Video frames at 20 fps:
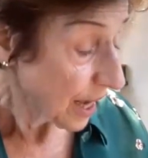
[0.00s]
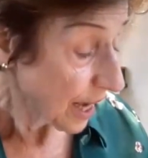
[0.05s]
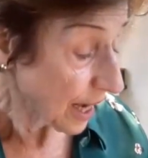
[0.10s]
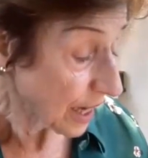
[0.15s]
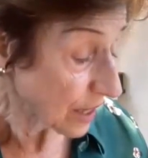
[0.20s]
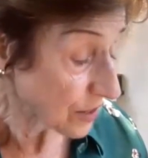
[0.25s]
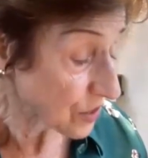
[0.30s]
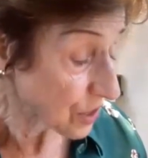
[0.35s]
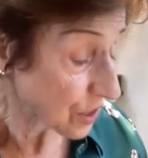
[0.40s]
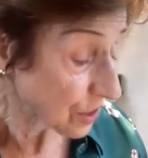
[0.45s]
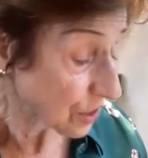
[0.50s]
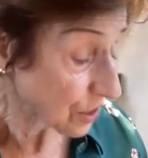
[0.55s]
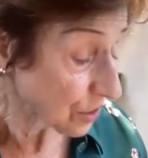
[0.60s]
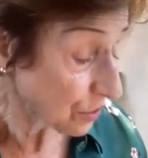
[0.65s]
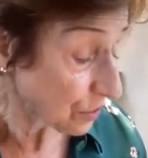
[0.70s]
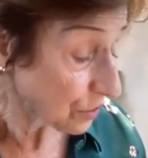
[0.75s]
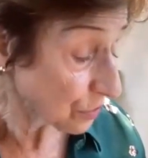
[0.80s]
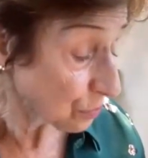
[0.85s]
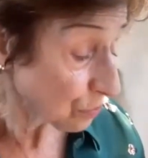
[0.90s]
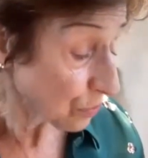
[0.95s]
as it
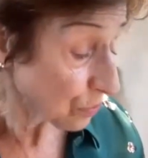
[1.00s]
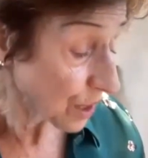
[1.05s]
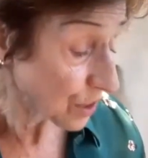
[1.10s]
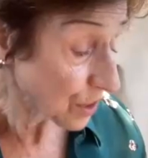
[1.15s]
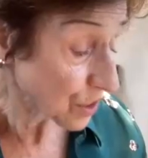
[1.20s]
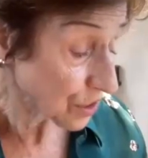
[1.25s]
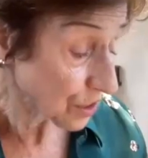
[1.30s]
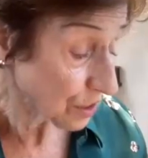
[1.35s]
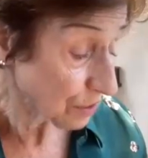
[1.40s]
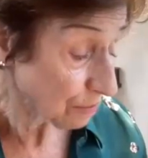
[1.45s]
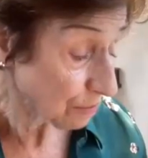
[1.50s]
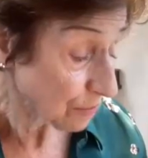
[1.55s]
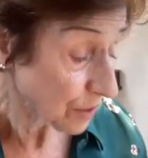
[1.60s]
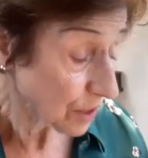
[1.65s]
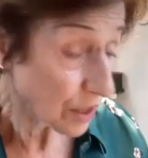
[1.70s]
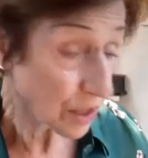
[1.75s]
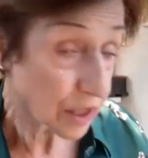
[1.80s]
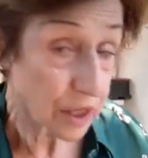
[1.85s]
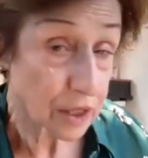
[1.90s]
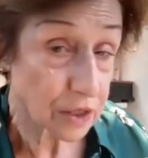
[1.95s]
could reach him
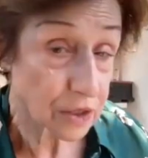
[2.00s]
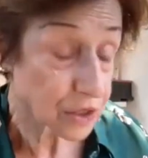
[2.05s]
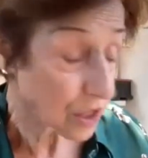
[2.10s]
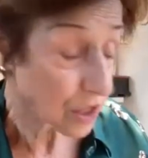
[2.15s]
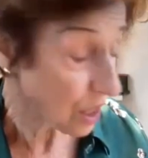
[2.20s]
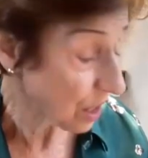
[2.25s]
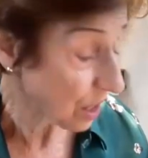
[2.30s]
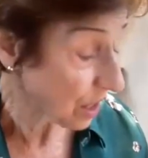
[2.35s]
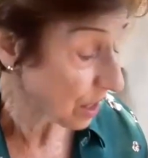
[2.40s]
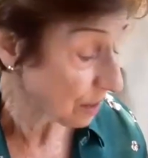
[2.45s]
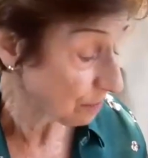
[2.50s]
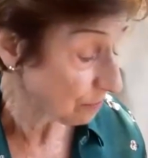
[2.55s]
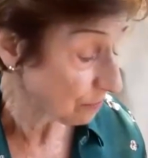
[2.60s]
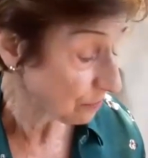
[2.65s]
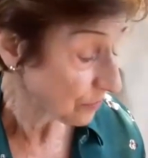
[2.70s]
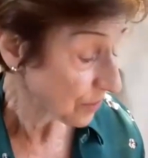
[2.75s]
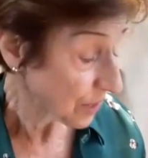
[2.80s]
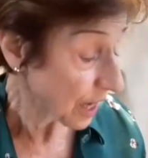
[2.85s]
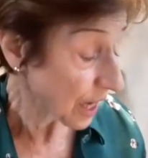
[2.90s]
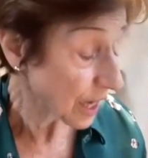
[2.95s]
in time.
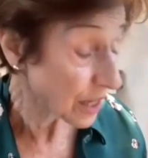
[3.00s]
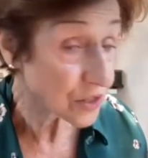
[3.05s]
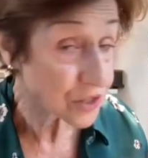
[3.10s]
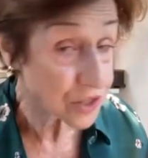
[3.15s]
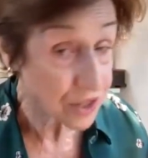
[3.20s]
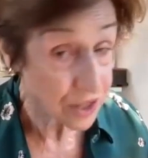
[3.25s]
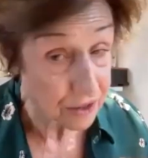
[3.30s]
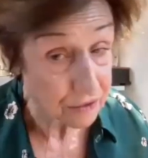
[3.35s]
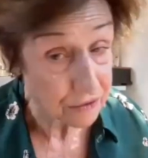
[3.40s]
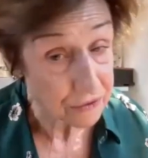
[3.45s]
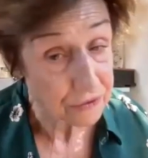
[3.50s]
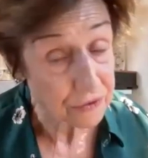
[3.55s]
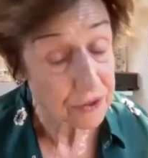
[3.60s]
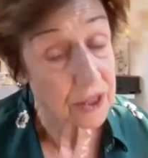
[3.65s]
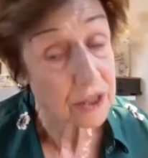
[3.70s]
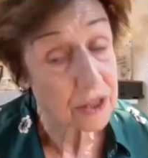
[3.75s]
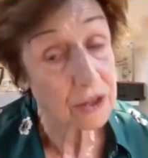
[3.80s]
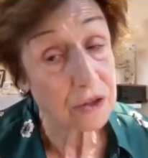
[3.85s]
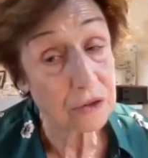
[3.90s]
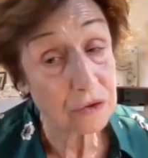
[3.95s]
as if
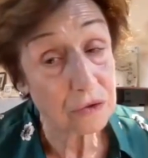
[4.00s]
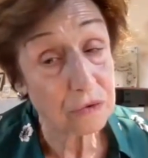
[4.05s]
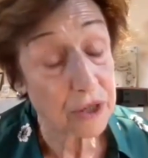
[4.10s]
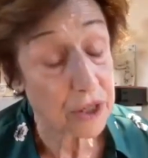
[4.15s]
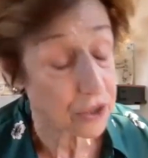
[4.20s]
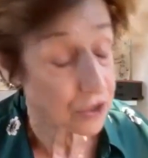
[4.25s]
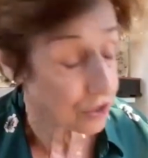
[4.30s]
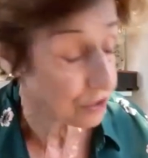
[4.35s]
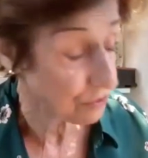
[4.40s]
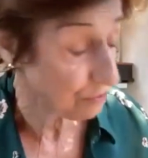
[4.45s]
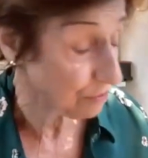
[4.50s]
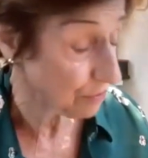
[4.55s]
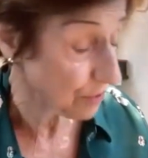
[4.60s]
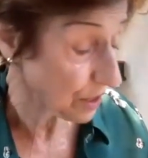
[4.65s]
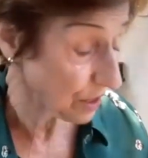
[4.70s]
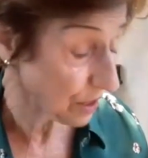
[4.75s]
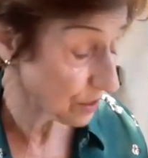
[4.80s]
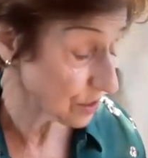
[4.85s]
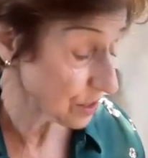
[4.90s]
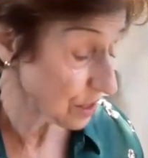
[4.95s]
it could reach him
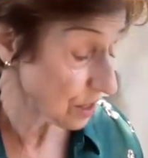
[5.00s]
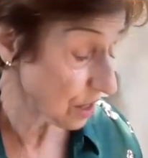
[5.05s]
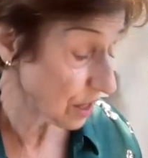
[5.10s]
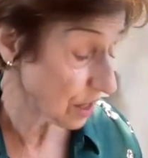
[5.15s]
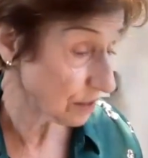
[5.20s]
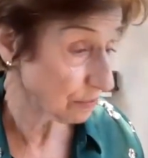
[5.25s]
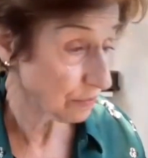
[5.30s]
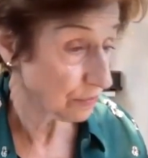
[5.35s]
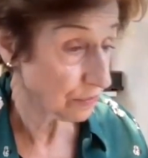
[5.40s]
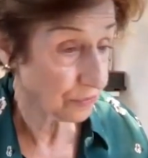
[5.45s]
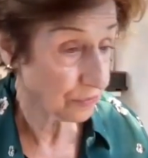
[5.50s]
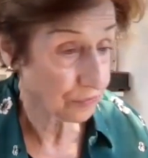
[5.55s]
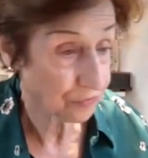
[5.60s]
in time.